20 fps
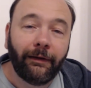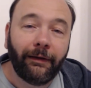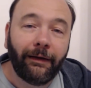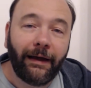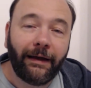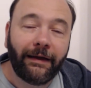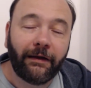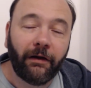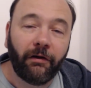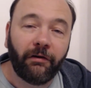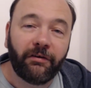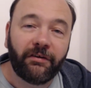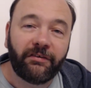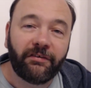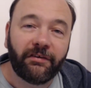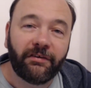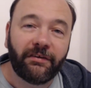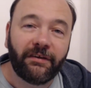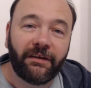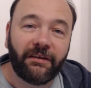Hey
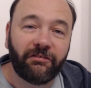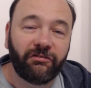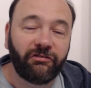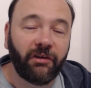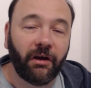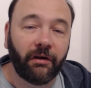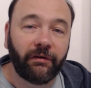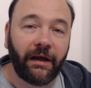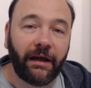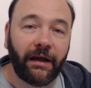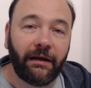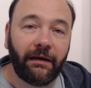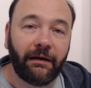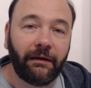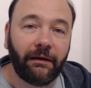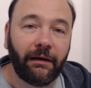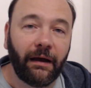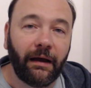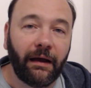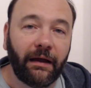guys, it's Jonah here,
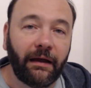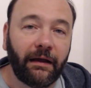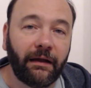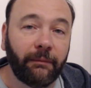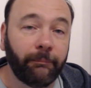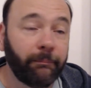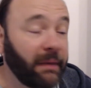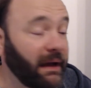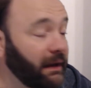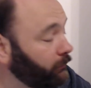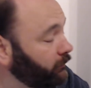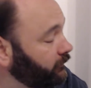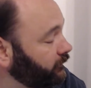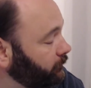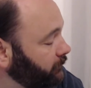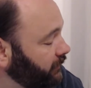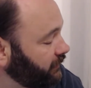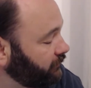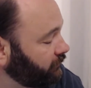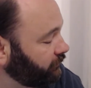and I'm back with a
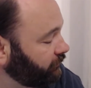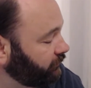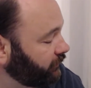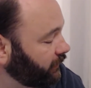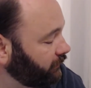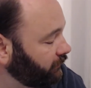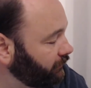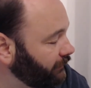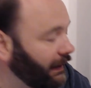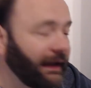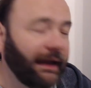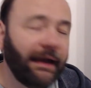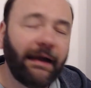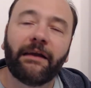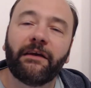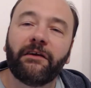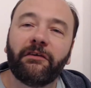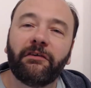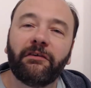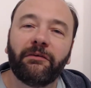beer review,
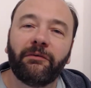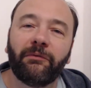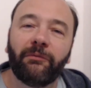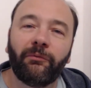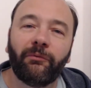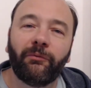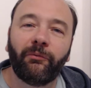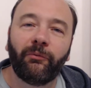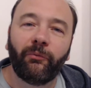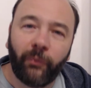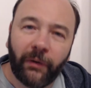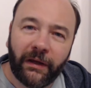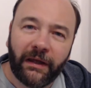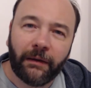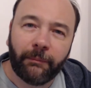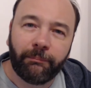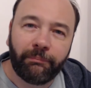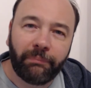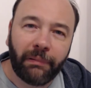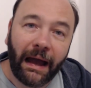and we
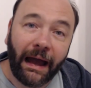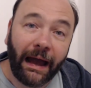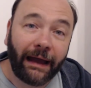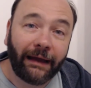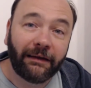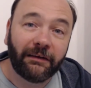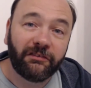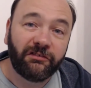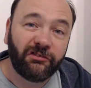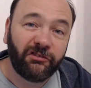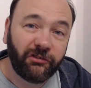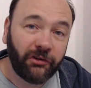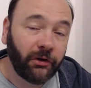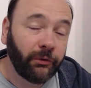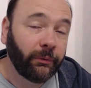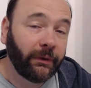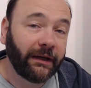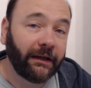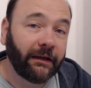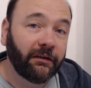are back
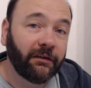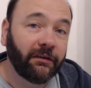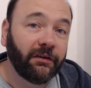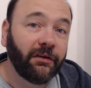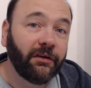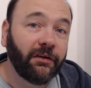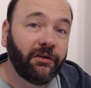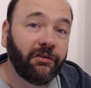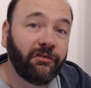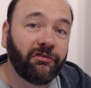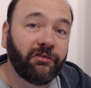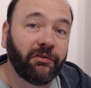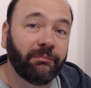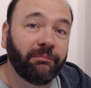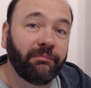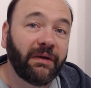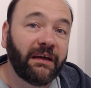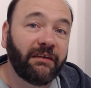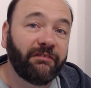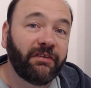doing
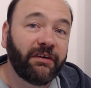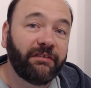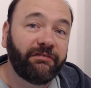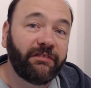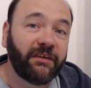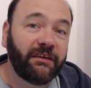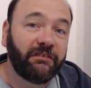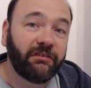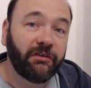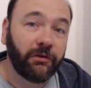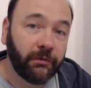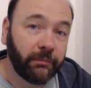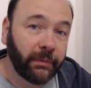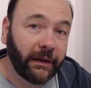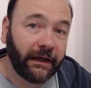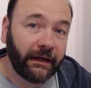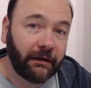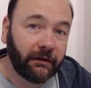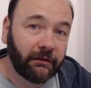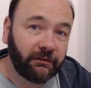some Beer 52
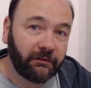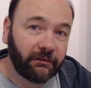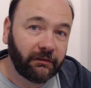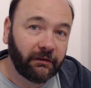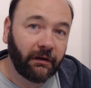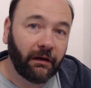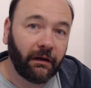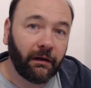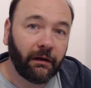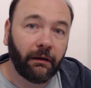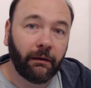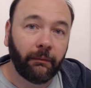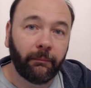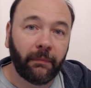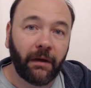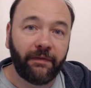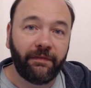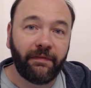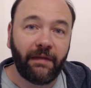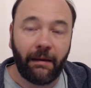beers, um,
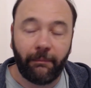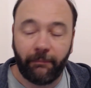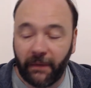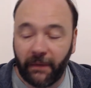and that